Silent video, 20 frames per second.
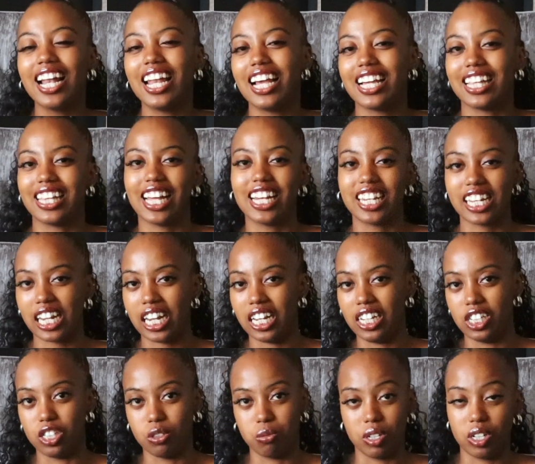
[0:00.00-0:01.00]
like that
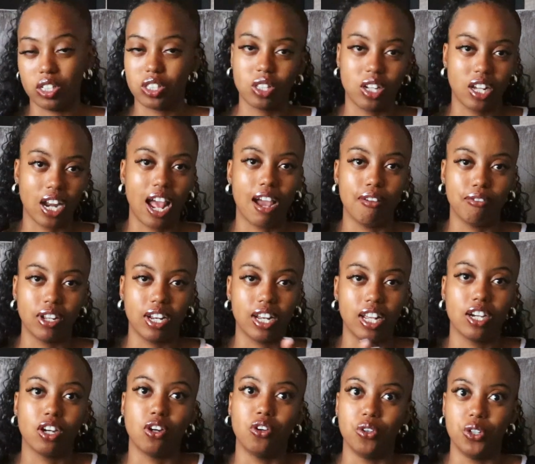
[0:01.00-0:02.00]
age is when you start having
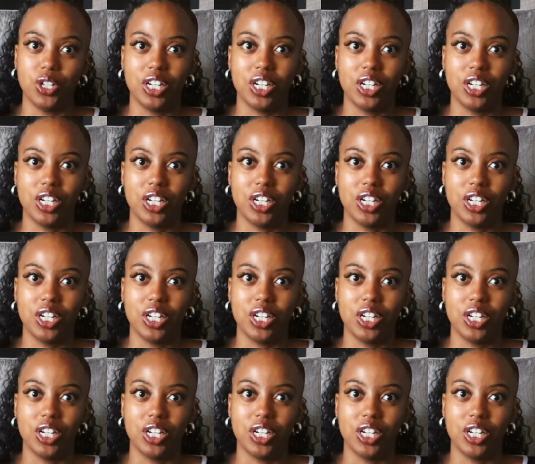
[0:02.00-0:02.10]
like